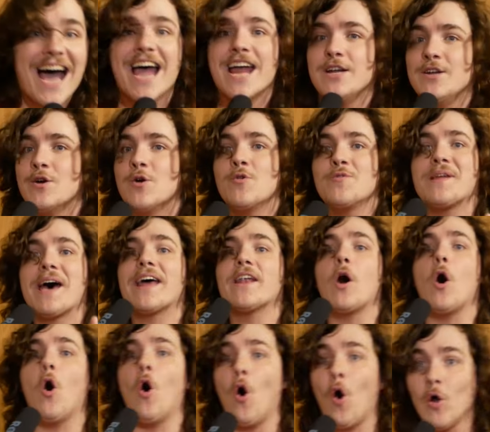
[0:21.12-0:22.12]
I know not
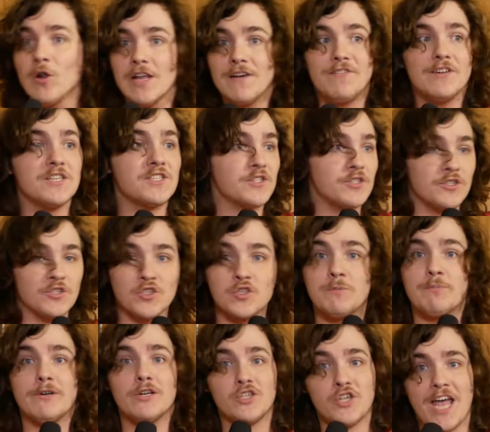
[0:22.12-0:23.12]
all of us are
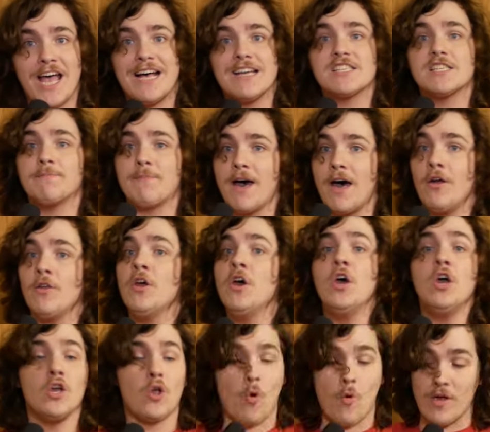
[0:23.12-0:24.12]
super jazzed about
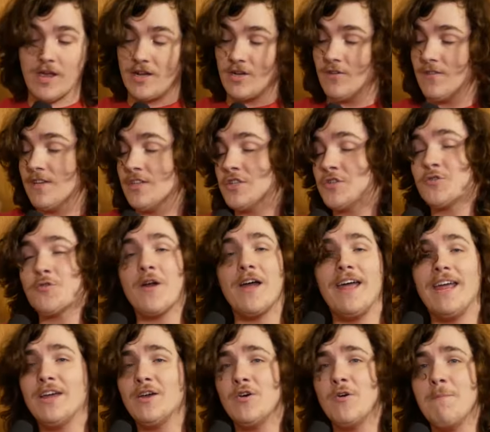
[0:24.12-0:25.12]
going into this
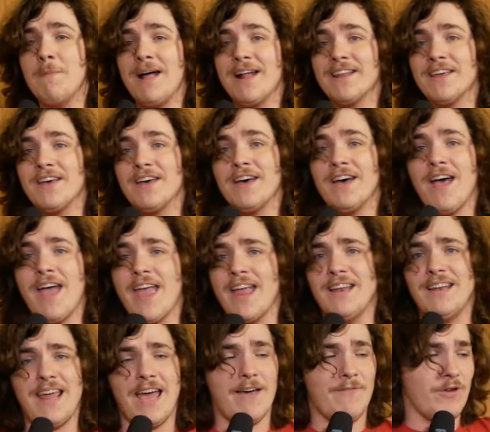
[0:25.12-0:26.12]
triangle meta
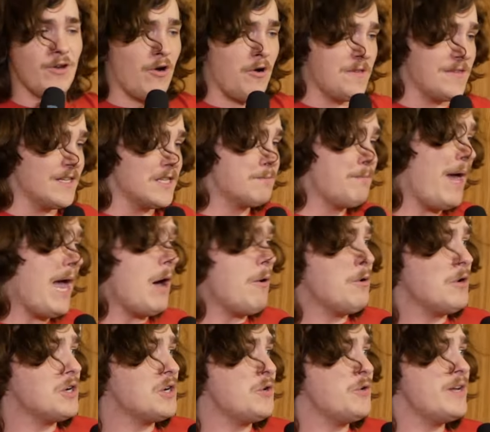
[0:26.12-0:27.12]
and having all this
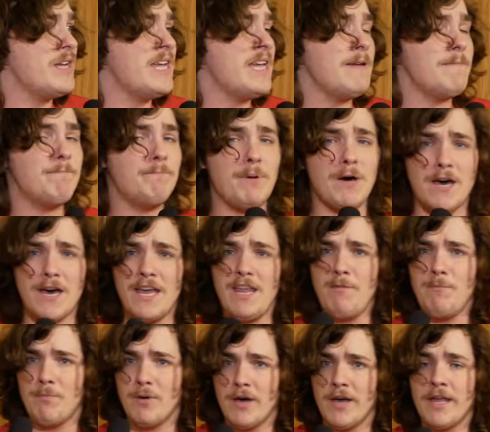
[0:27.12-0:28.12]
power creep,
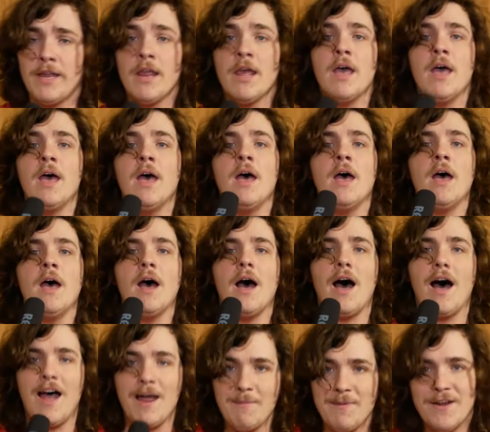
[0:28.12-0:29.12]
but
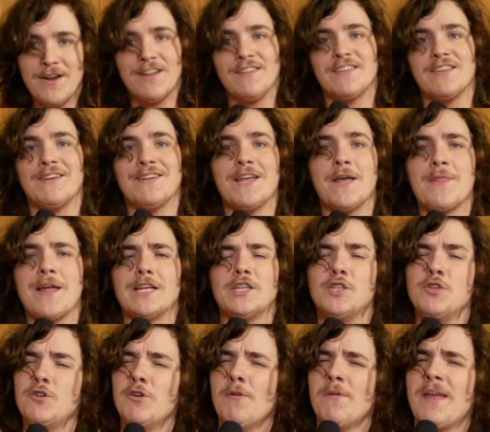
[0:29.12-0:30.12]
I'm here to tell you that
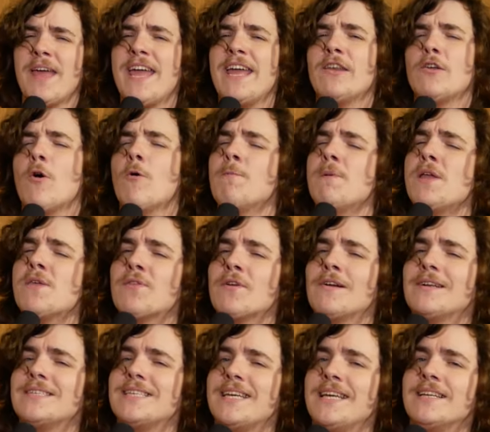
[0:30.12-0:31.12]
you don't hate
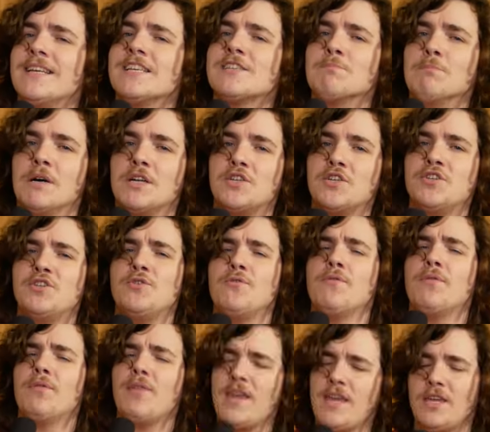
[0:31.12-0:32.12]
OP13 as much as you
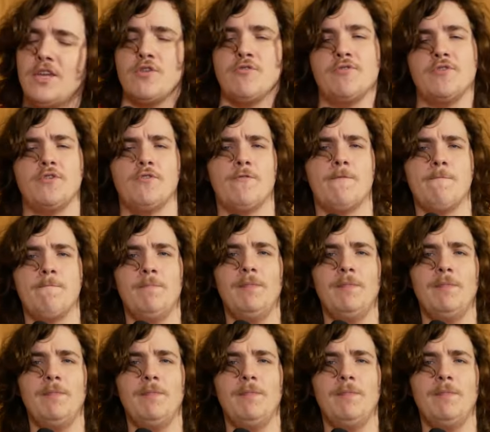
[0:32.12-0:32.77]
think you do.